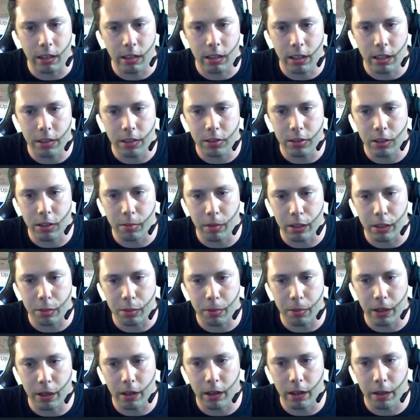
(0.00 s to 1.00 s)
Gives you a much
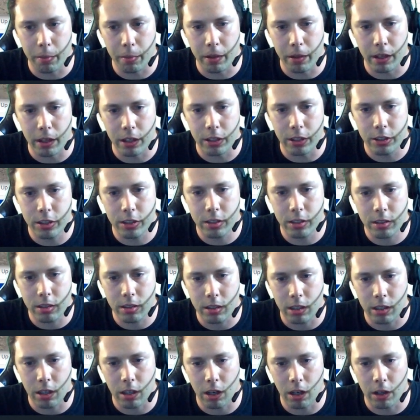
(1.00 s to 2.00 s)
better image.
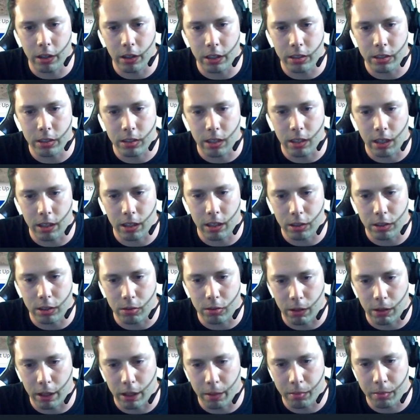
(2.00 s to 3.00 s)
These
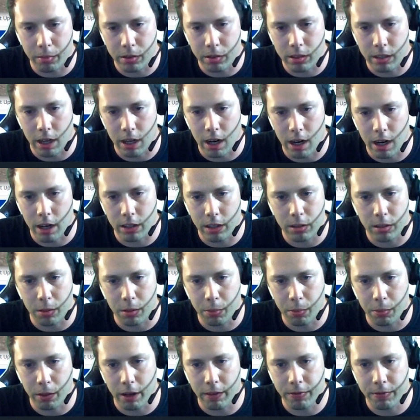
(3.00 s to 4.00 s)
rims, tires, they're
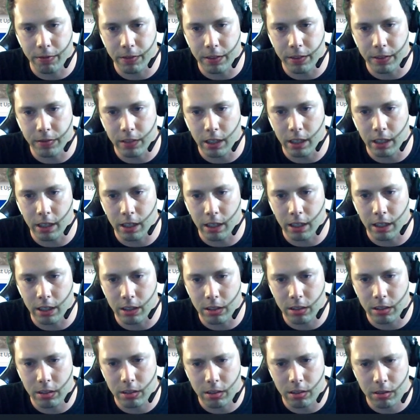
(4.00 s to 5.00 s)
probably 15
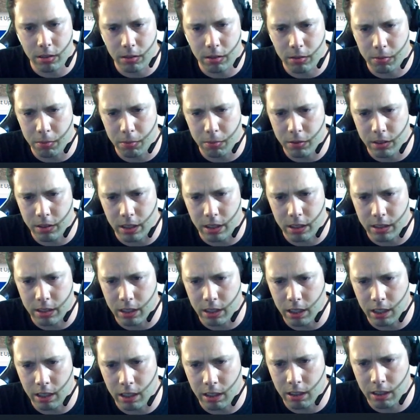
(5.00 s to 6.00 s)
inch,
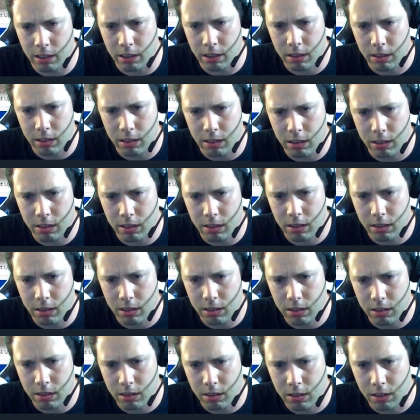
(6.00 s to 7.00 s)
16.
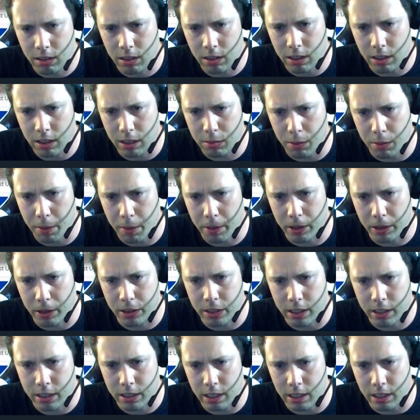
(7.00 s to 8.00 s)
These maybe are
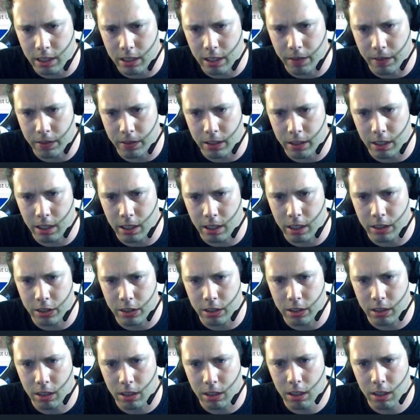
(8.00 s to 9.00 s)
16, 17 inch.
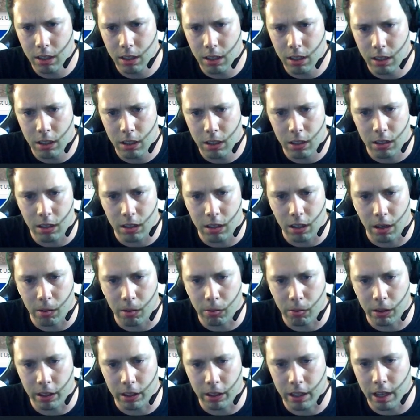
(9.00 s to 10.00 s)
I
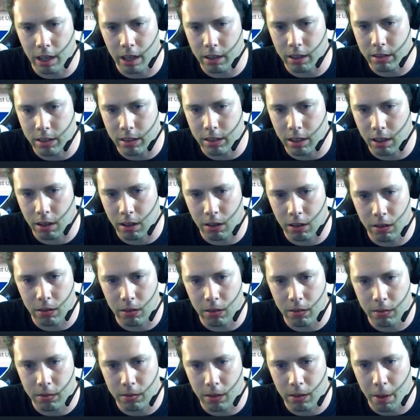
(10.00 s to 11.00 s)
really can't tell.
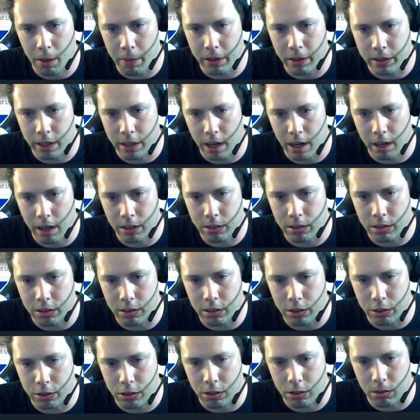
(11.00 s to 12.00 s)
I mean, the tires are
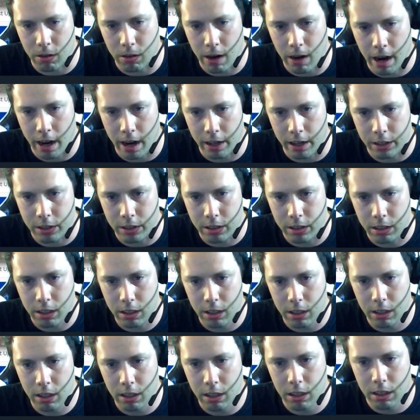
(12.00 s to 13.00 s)
just trash.
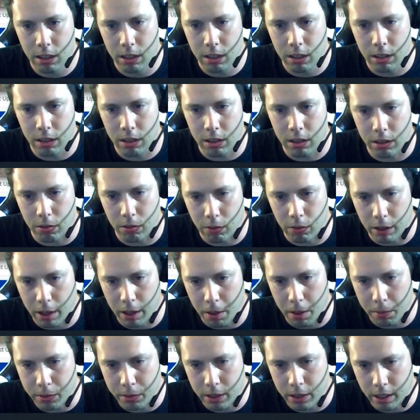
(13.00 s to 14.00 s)
The
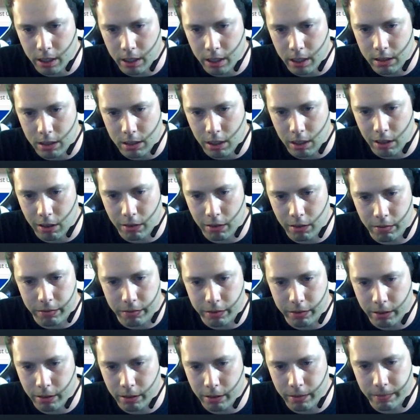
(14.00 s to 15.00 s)
rims I could sell
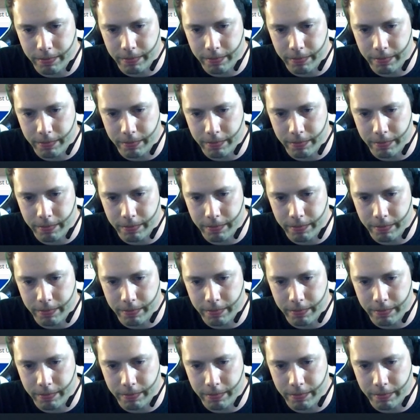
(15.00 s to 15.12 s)
for,